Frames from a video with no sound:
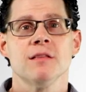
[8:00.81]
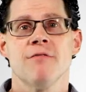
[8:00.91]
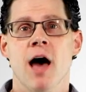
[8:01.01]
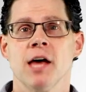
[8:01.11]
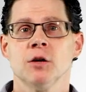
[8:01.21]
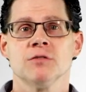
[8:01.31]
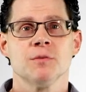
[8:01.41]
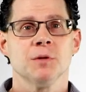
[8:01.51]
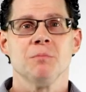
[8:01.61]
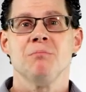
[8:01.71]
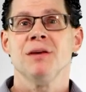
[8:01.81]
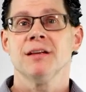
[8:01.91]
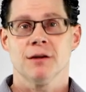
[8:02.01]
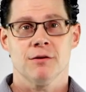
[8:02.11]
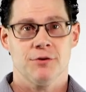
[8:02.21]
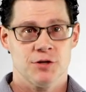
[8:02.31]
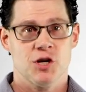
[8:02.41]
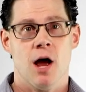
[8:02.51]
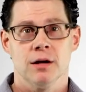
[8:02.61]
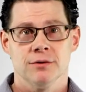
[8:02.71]
the value of simply being there for your
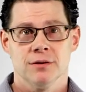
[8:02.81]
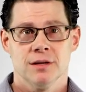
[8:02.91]
child